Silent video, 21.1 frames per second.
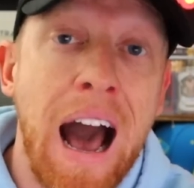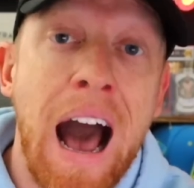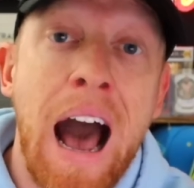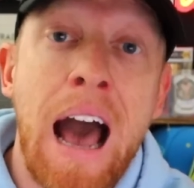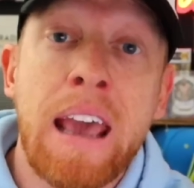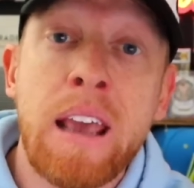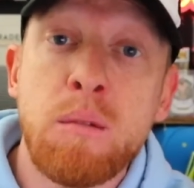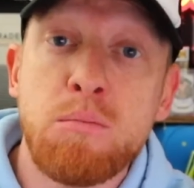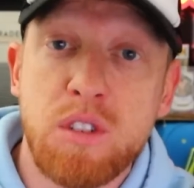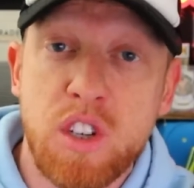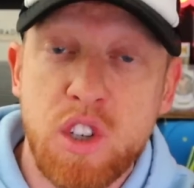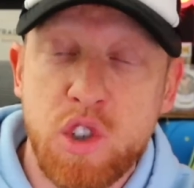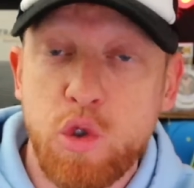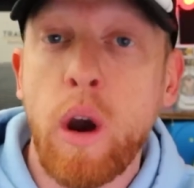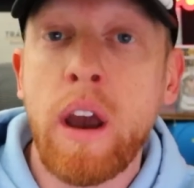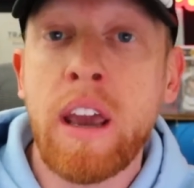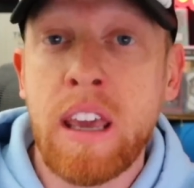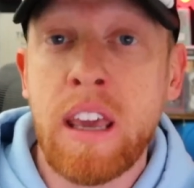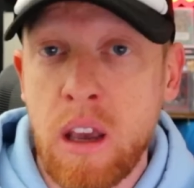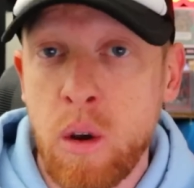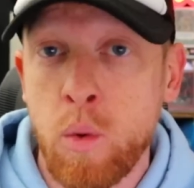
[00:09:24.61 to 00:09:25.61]
I am
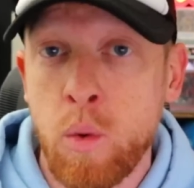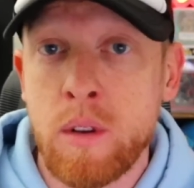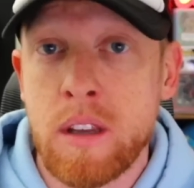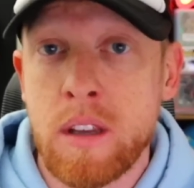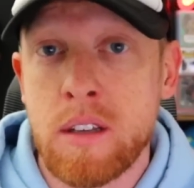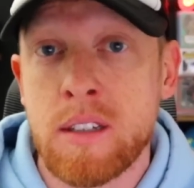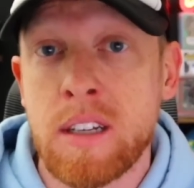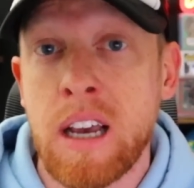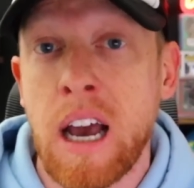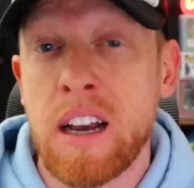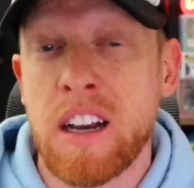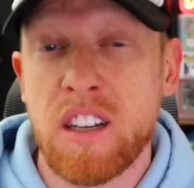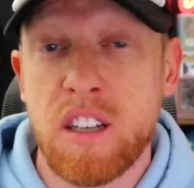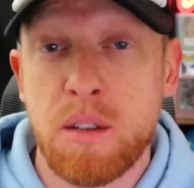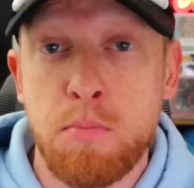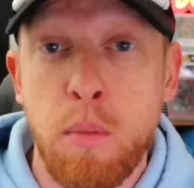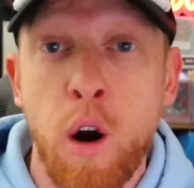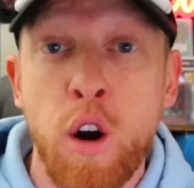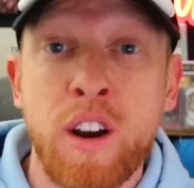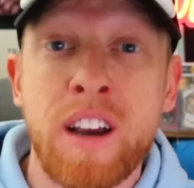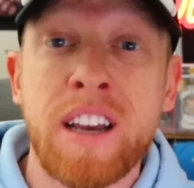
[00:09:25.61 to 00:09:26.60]
striking with this guy because
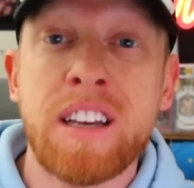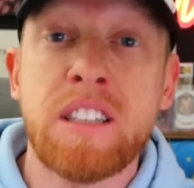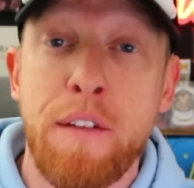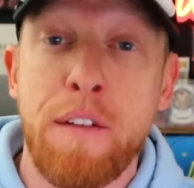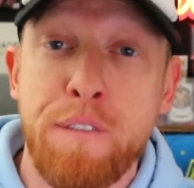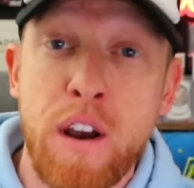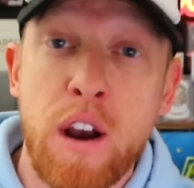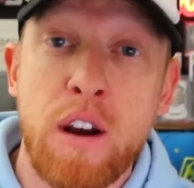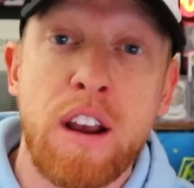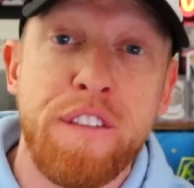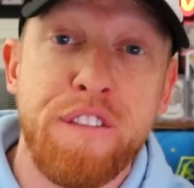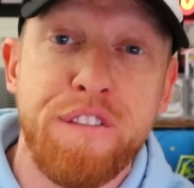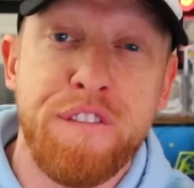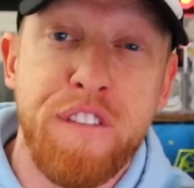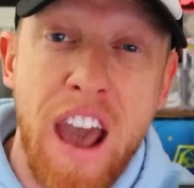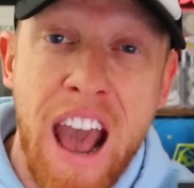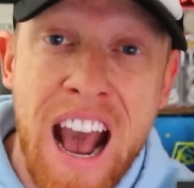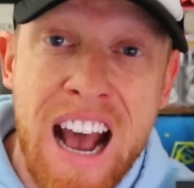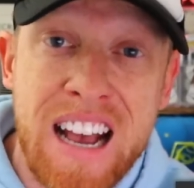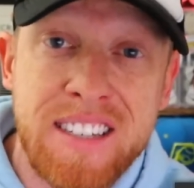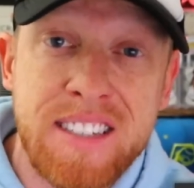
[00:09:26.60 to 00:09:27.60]
Mark is a very
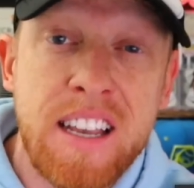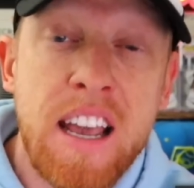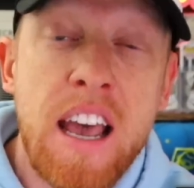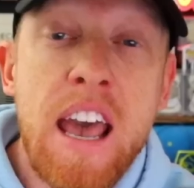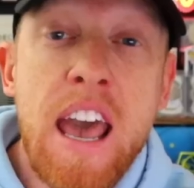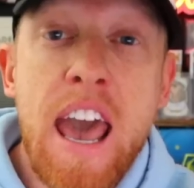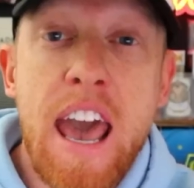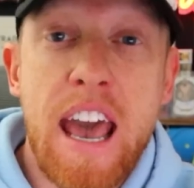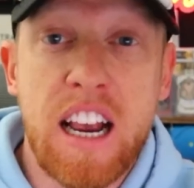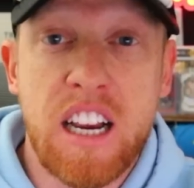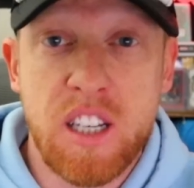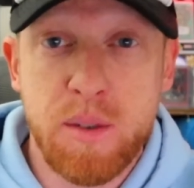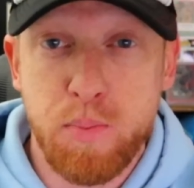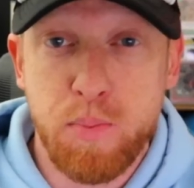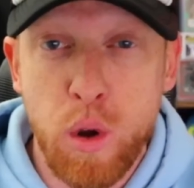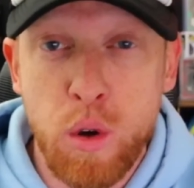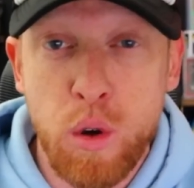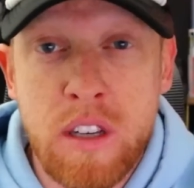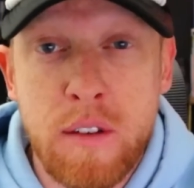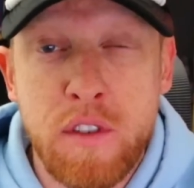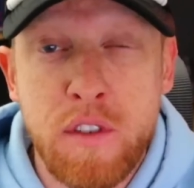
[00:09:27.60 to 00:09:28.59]
fast,
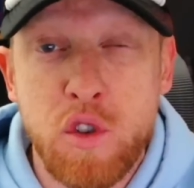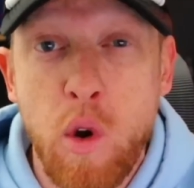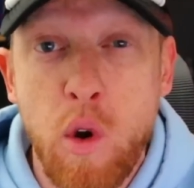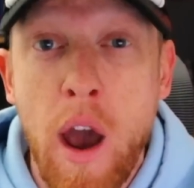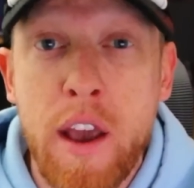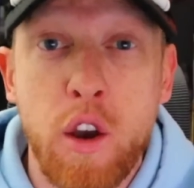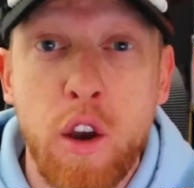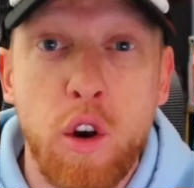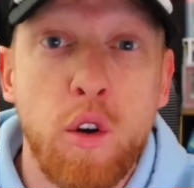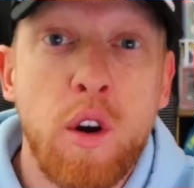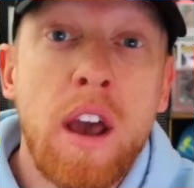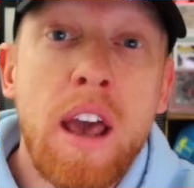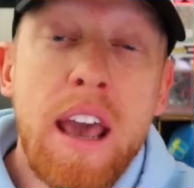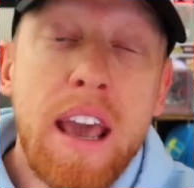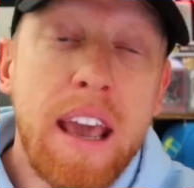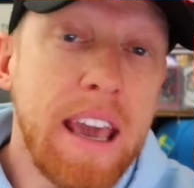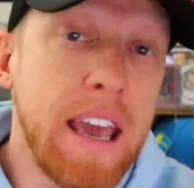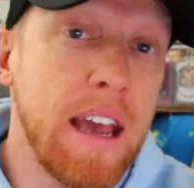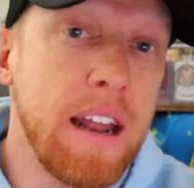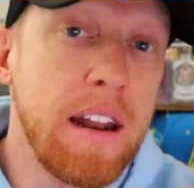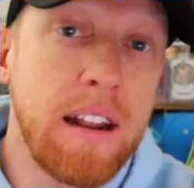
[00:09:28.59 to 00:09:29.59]
explosive striker,
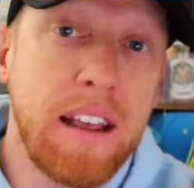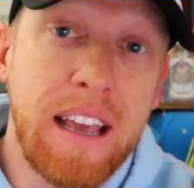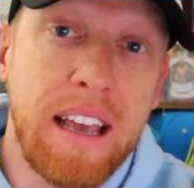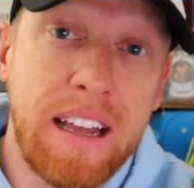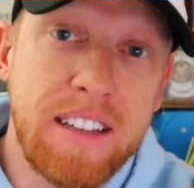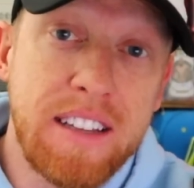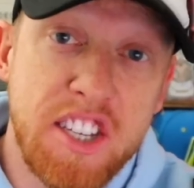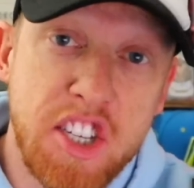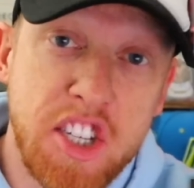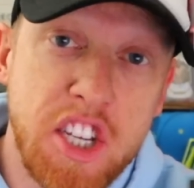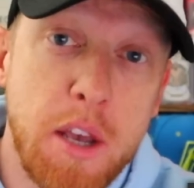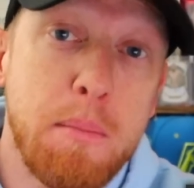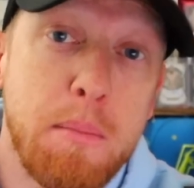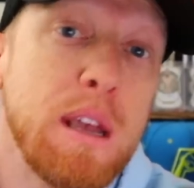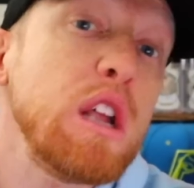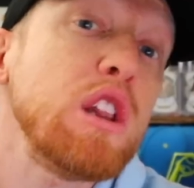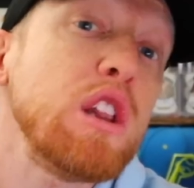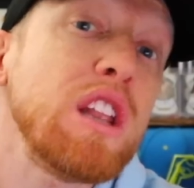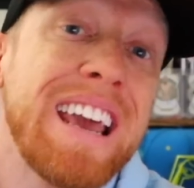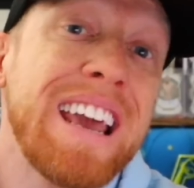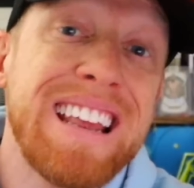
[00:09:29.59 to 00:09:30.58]
can
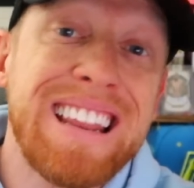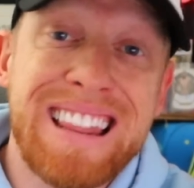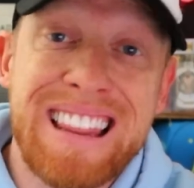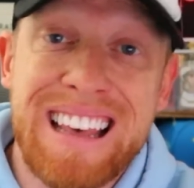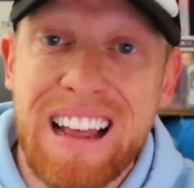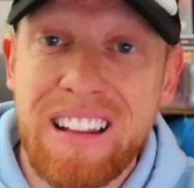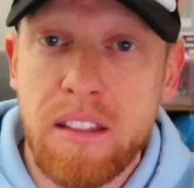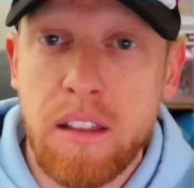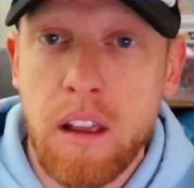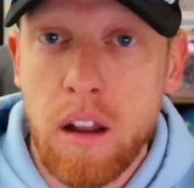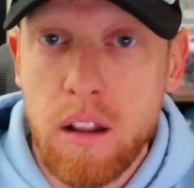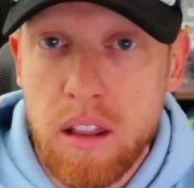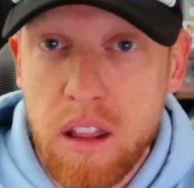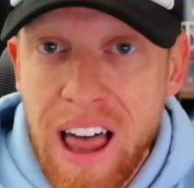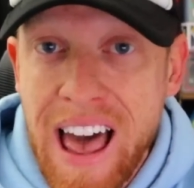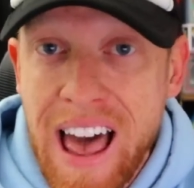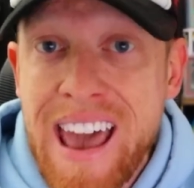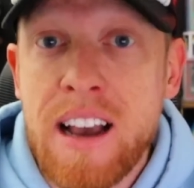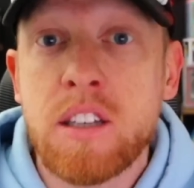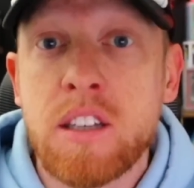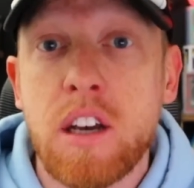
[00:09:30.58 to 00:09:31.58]
stimulate the
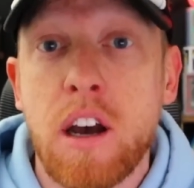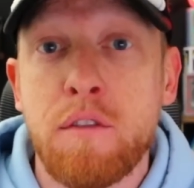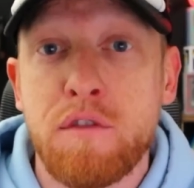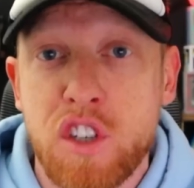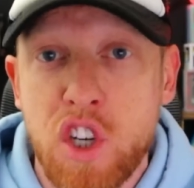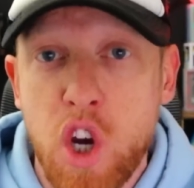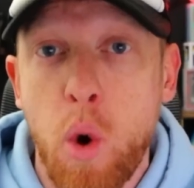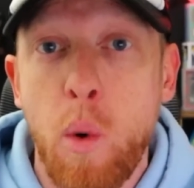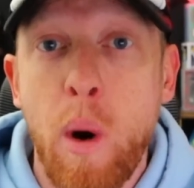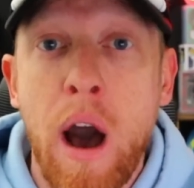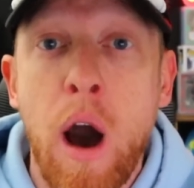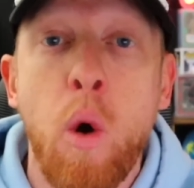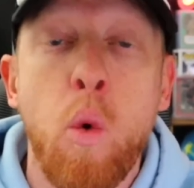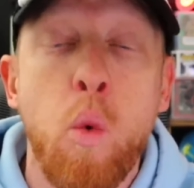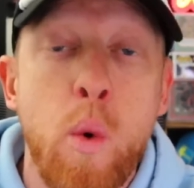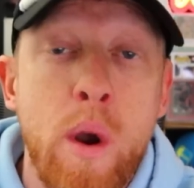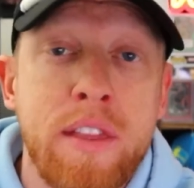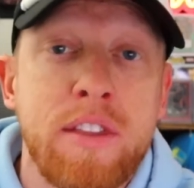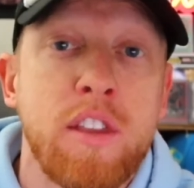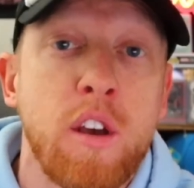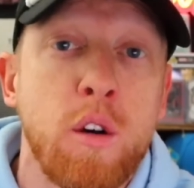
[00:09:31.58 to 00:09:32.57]
legs of Joel
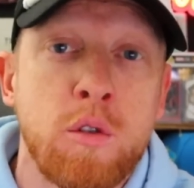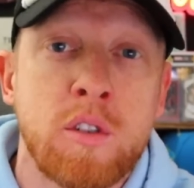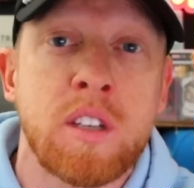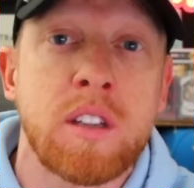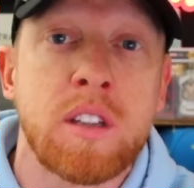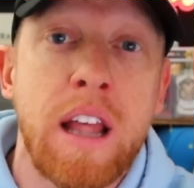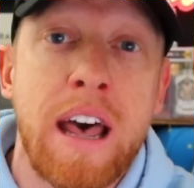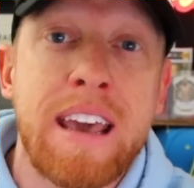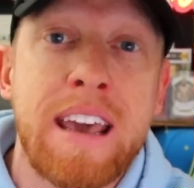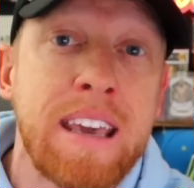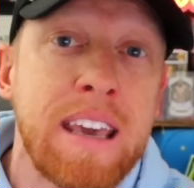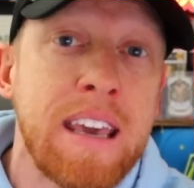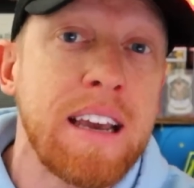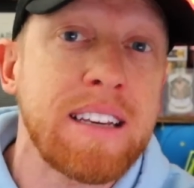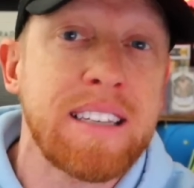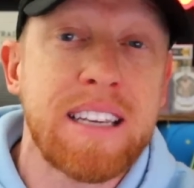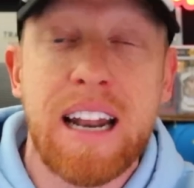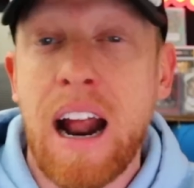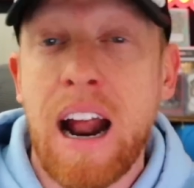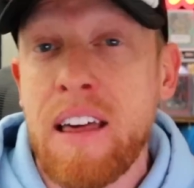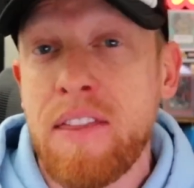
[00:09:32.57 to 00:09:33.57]
with those leg kicks,
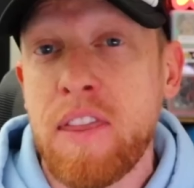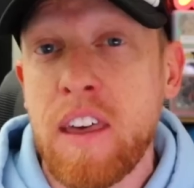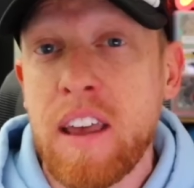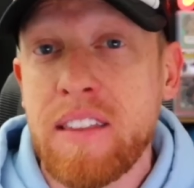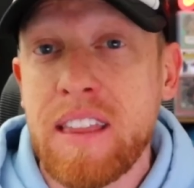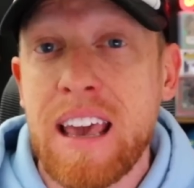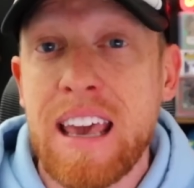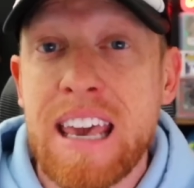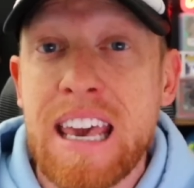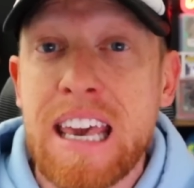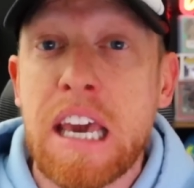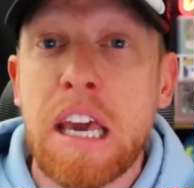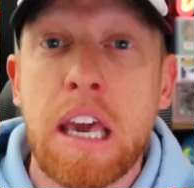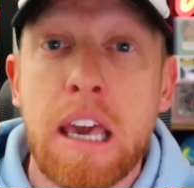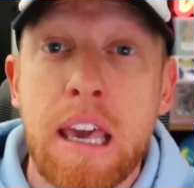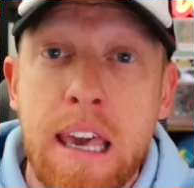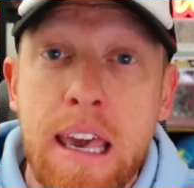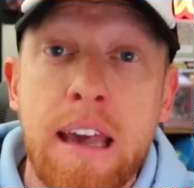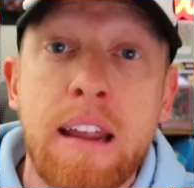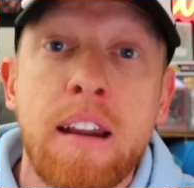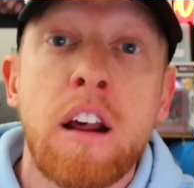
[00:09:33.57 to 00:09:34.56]
and I think that he can
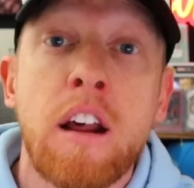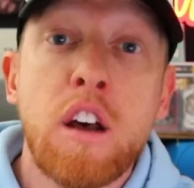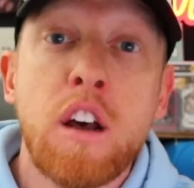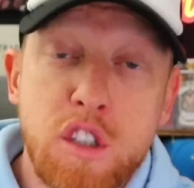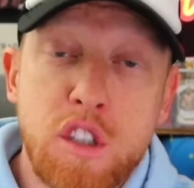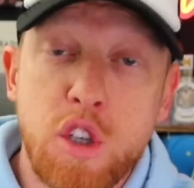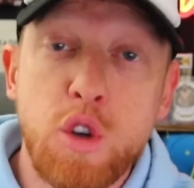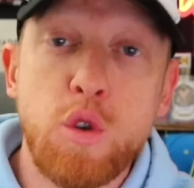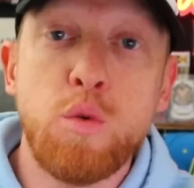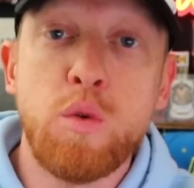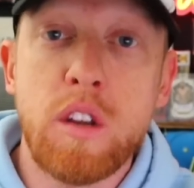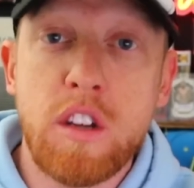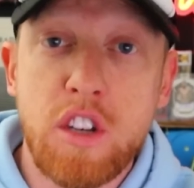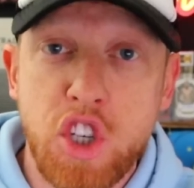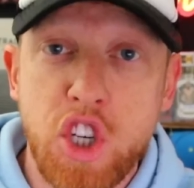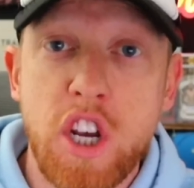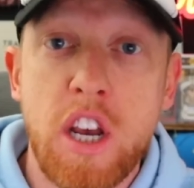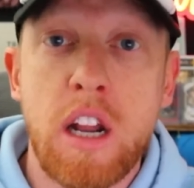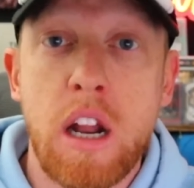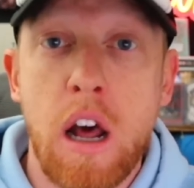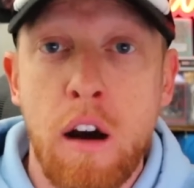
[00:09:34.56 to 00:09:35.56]
get to the
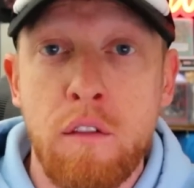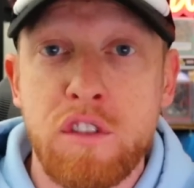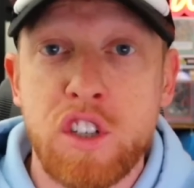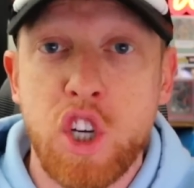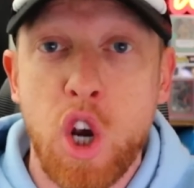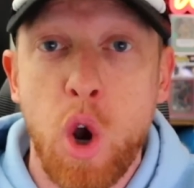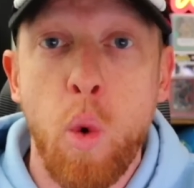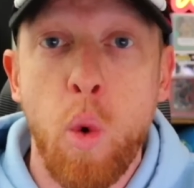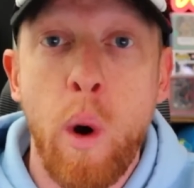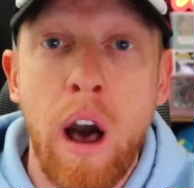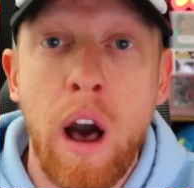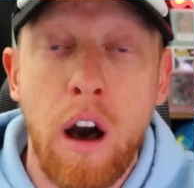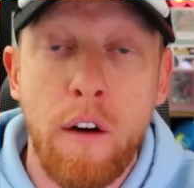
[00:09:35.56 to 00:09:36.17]
chin of Joel.